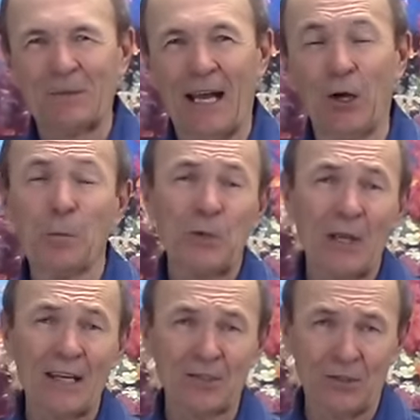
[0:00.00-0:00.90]
I hope
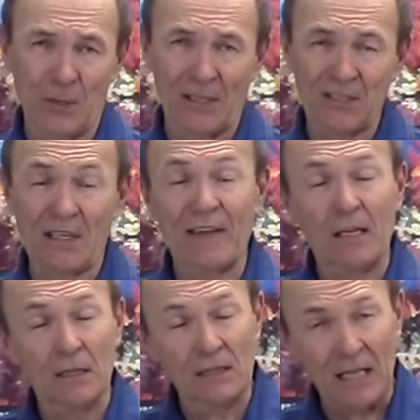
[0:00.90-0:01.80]
you guys enjoy this. I've
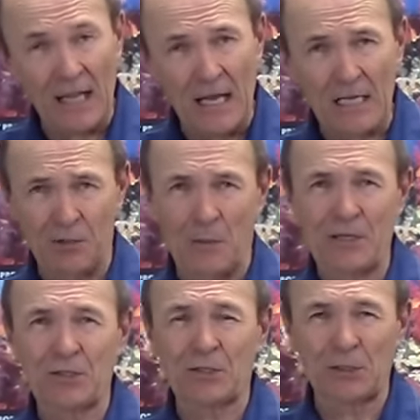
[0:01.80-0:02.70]
had a lot of questions,